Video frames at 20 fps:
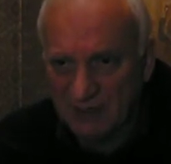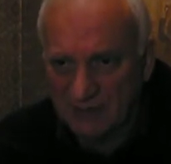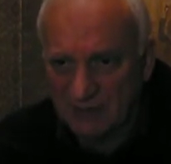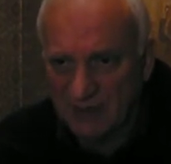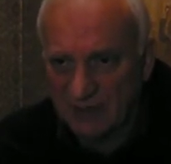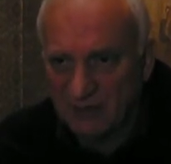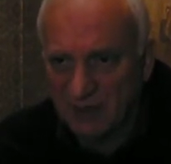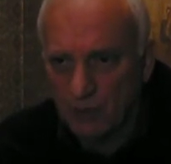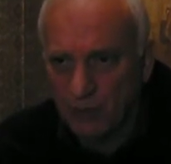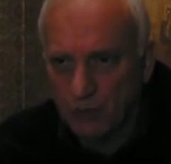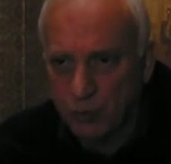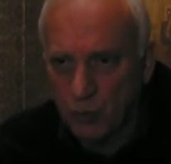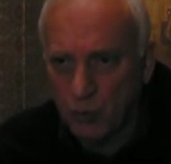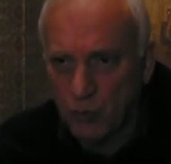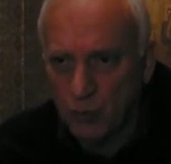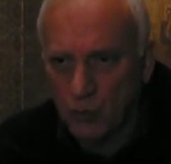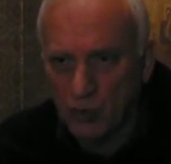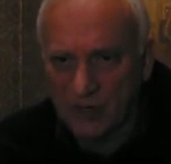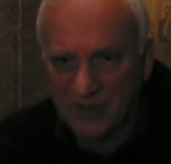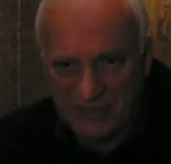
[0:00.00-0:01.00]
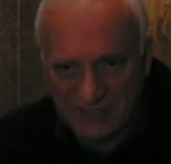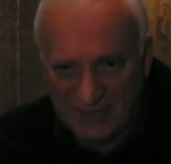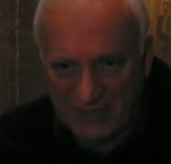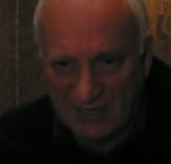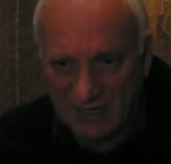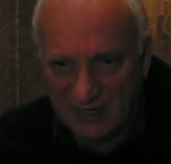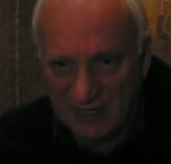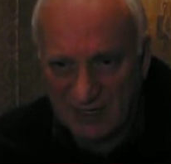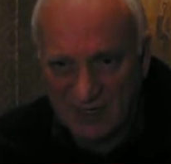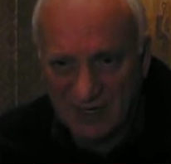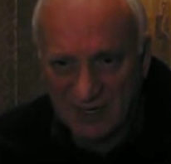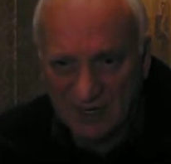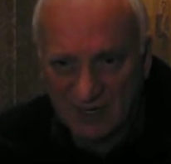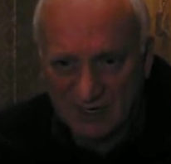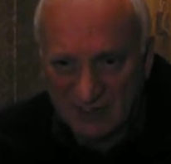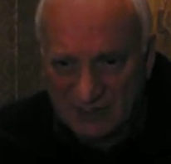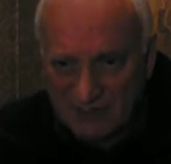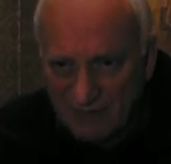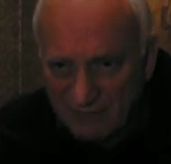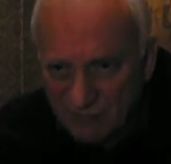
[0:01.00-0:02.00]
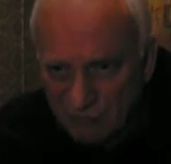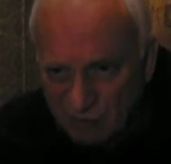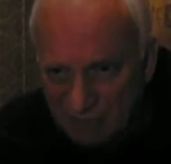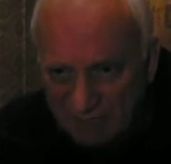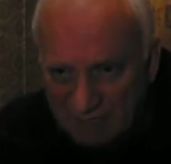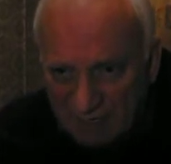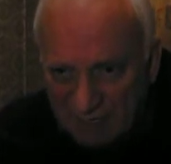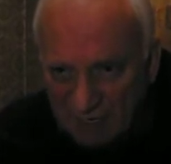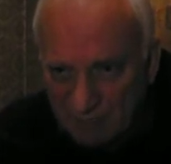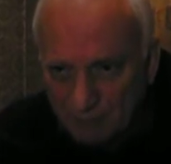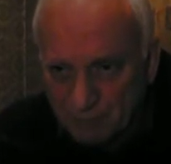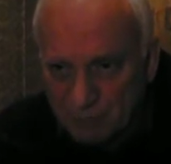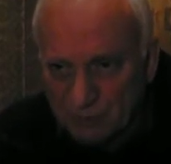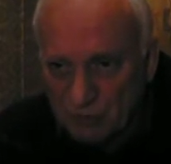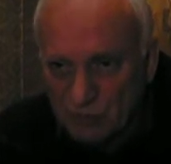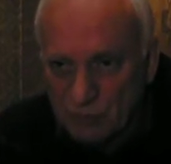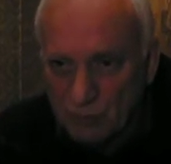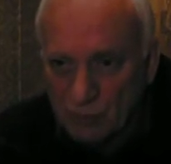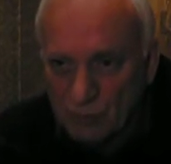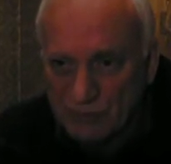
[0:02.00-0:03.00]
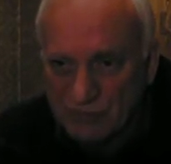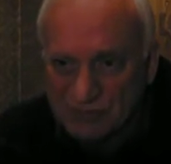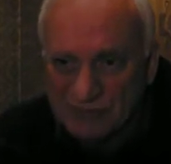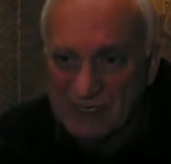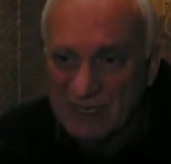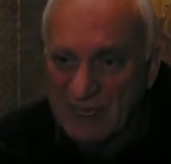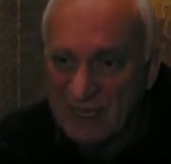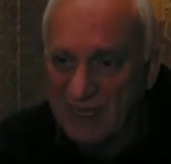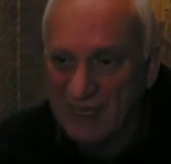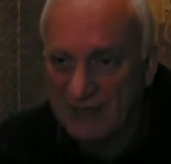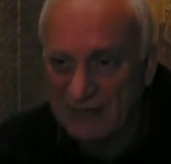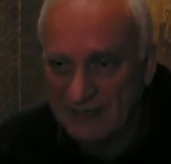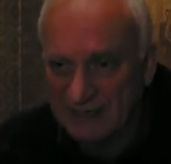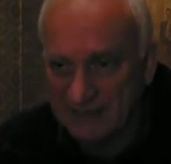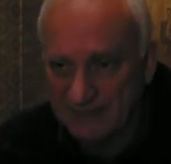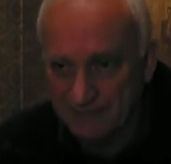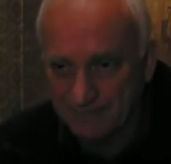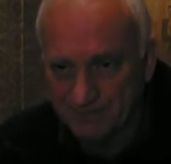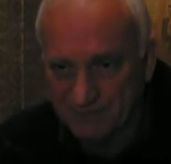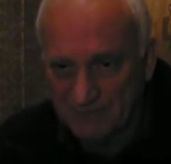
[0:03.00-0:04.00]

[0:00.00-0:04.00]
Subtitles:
that the poor thing never again produce honey,